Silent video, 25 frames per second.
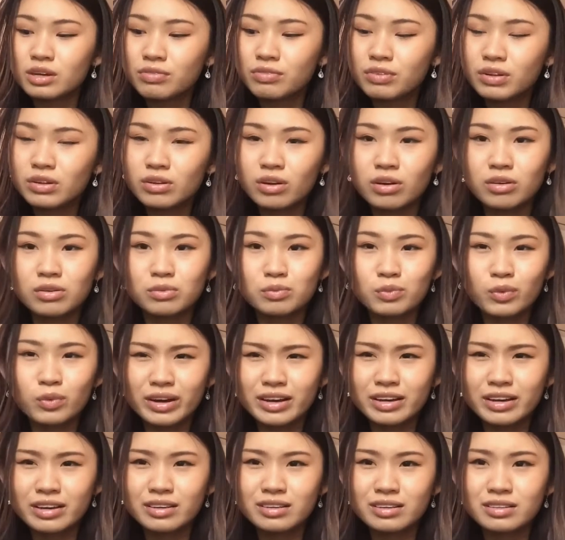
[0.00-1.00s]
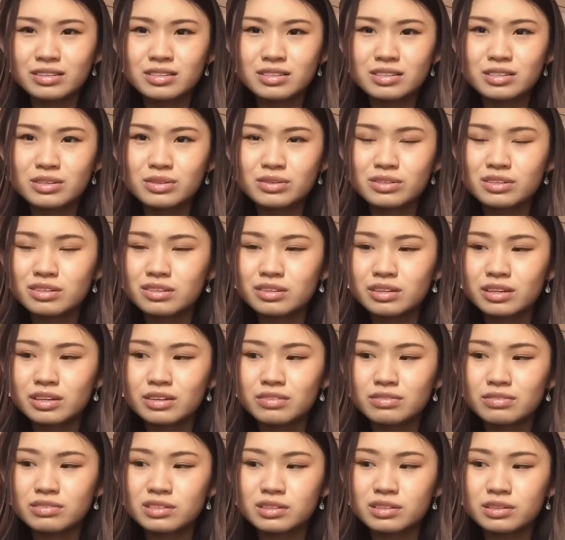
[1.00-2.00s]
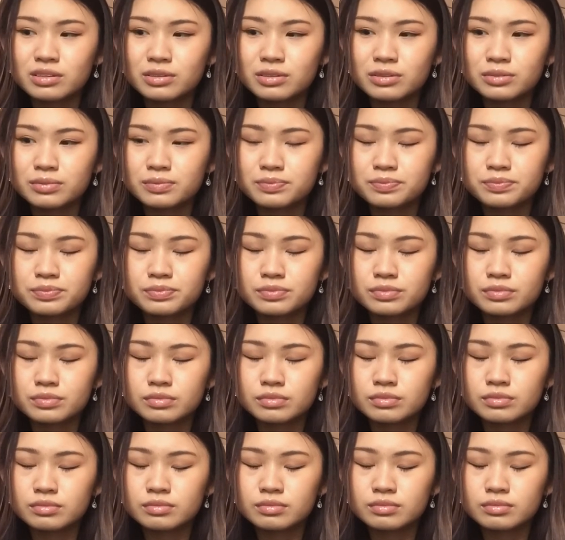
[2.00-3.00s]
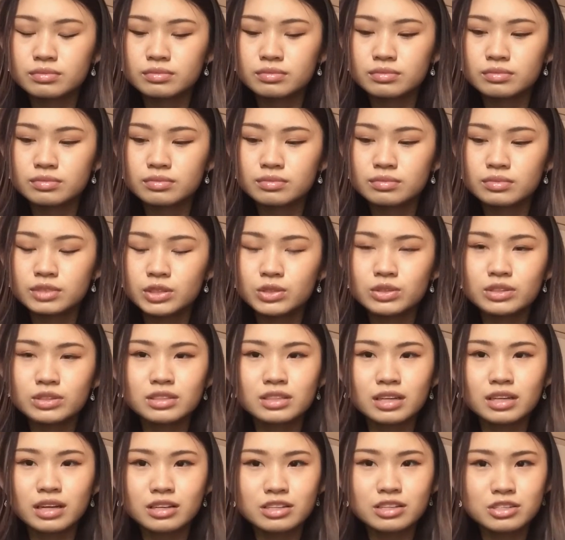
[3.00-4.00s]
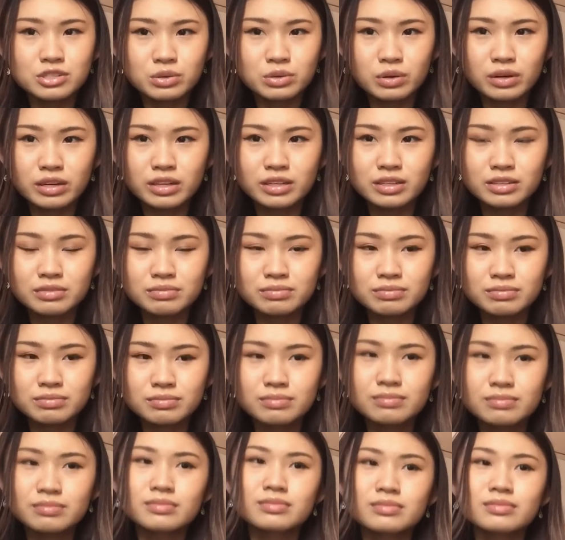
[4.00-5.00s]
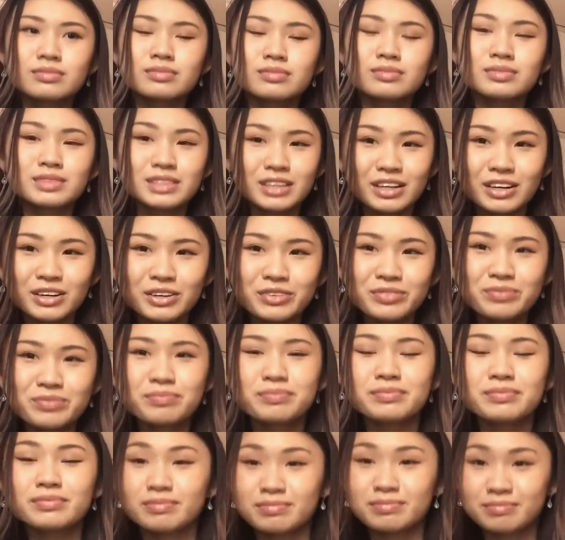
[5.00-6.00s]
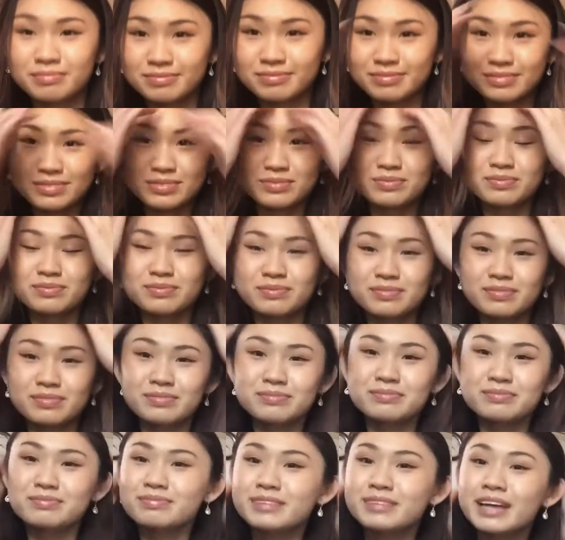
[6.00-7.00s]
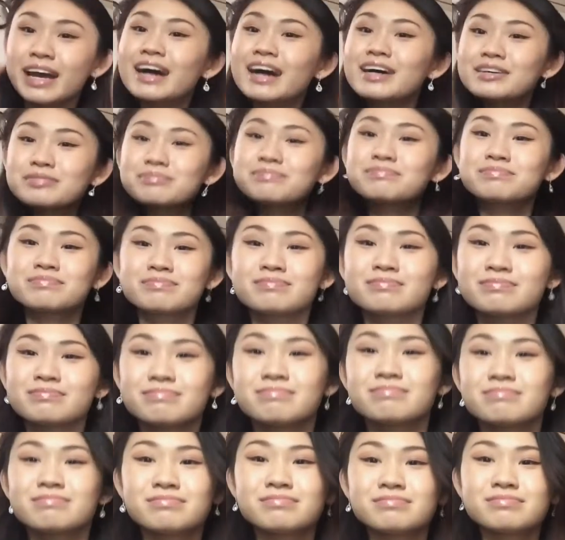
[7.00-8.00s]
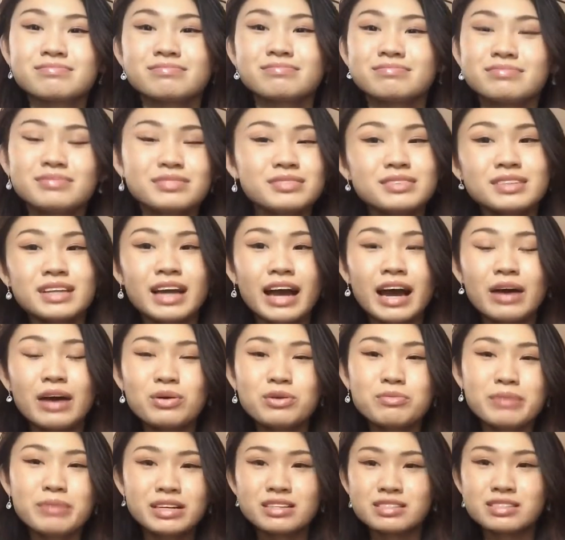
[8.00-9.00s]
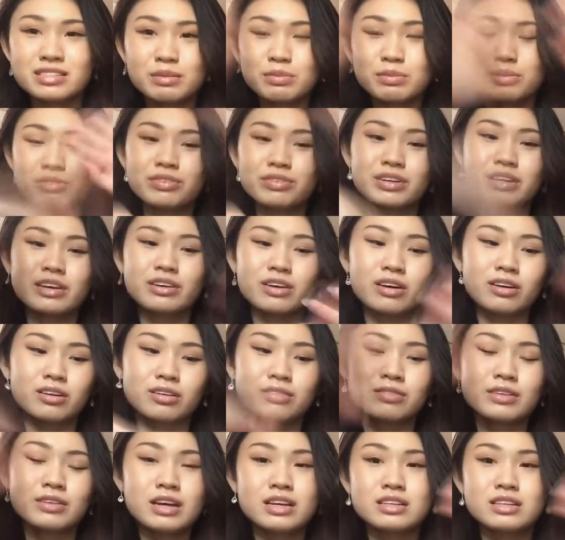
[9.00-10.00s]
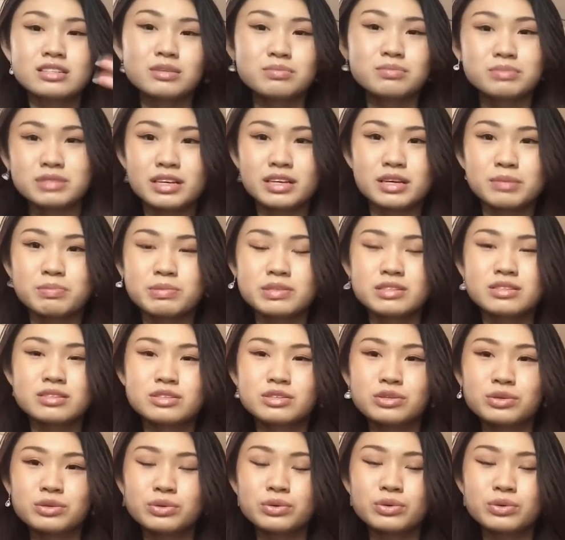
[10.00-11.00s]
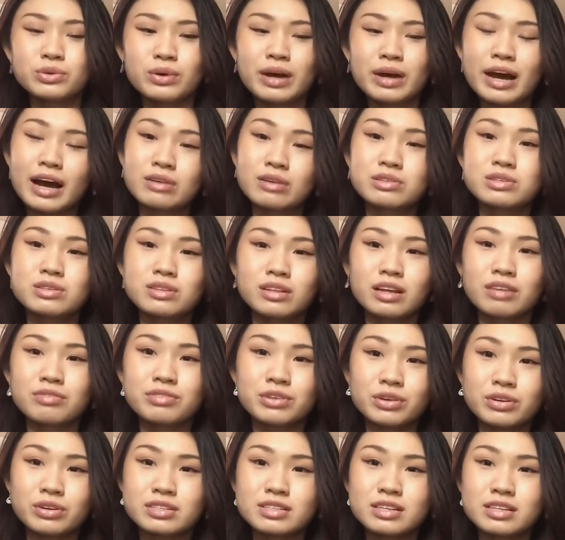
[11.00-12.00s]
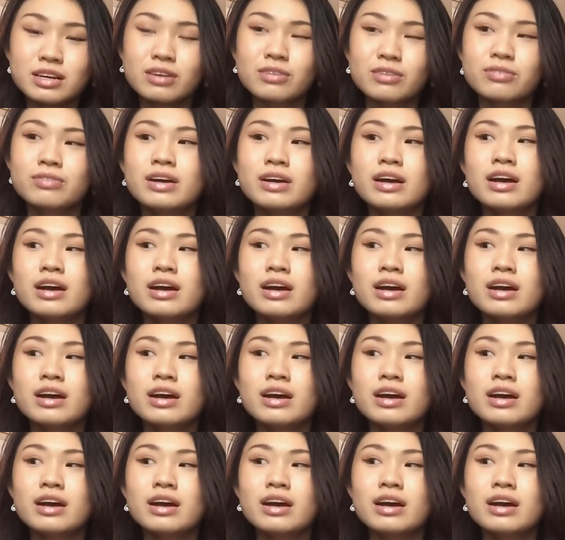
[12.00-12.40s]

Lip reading: have a long way still in your life, so you just gotta enjoy it. So yeah, I will make a separate video of some tips to how to love yourself.